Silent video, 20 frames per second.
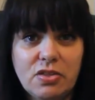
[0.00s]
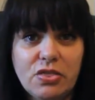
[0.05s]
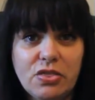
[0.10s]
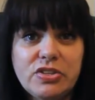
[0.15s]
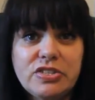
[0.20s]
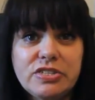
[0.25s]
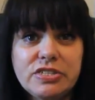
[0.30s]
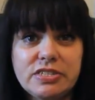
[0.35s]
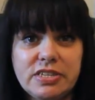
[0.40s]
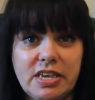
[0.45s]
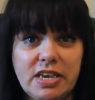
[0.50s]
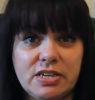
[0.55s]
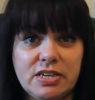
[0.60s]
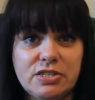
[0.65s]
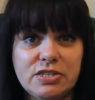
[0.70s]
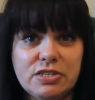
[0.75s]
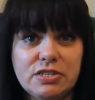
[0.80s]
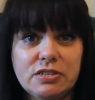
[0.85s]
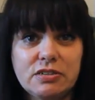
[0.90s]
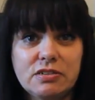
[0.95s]
the
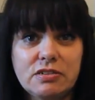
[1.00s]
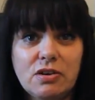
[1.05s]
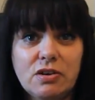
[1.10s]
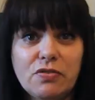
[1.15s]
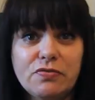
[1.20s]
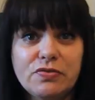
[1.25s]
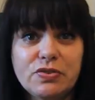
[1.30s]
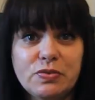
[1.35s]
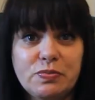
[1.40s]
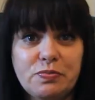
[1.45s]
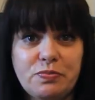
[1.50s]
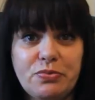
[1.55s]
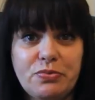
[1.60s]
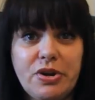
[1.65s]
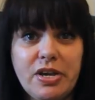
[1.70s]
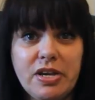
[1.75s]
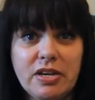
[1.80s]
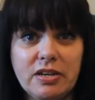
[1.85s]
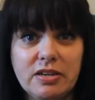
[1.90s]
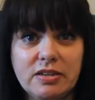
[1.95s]
6th of
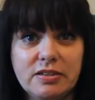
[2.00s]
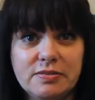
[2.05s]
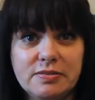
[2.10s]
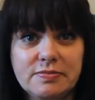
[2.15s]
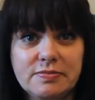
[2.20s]
spring.